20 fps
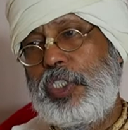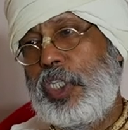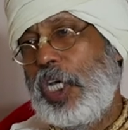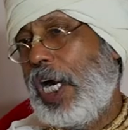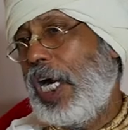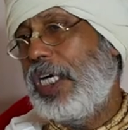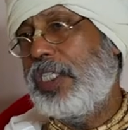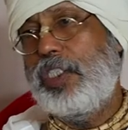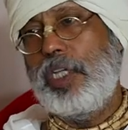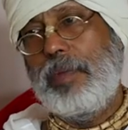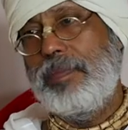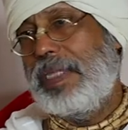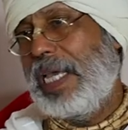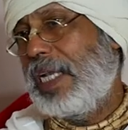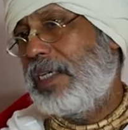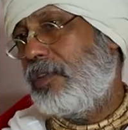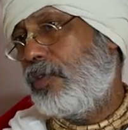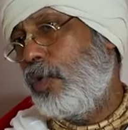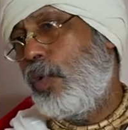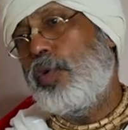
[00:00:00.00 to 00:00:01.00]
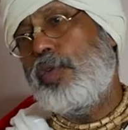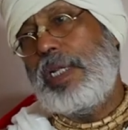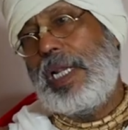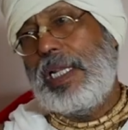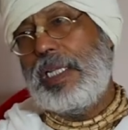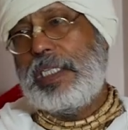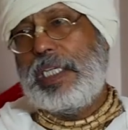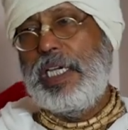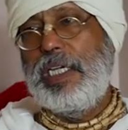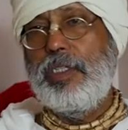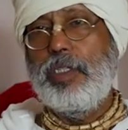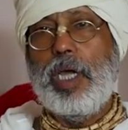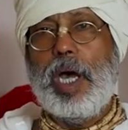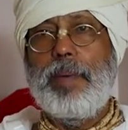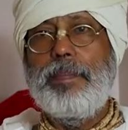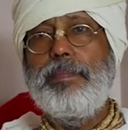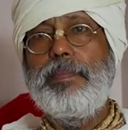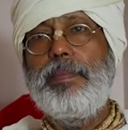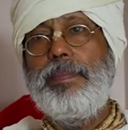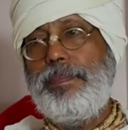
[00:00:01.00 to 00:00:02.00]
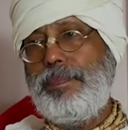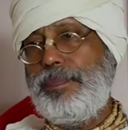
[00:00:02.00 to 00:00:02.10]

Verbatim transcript: charge of that total kingdom.